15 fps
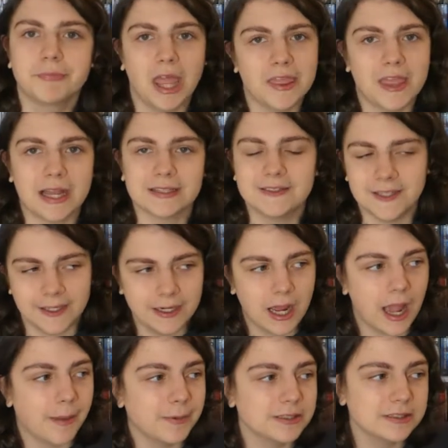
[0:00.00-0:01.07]
That's it.
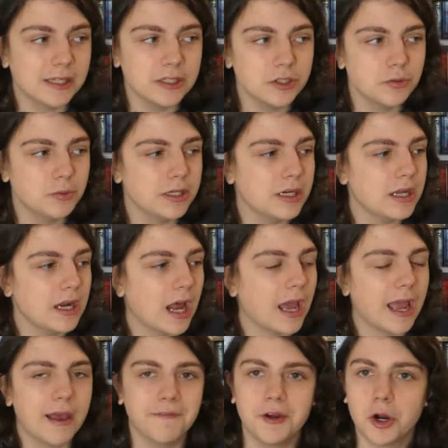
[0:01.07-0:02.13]
I'm excited to read it. I
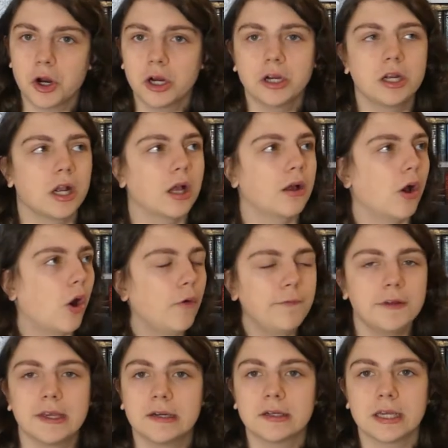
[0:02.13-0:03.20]
have an ARC.
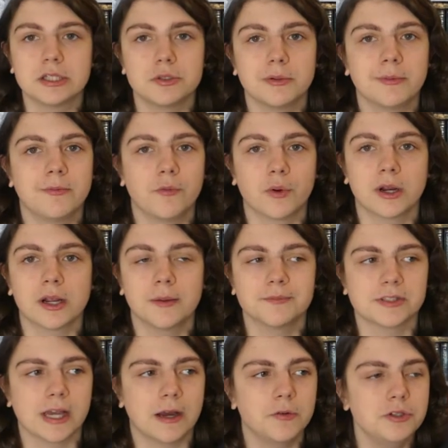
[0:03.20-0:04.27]
Hopefully I'll get to it before it
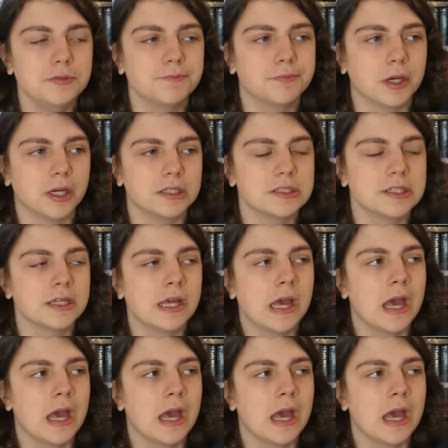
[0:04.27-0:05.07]
comes out, but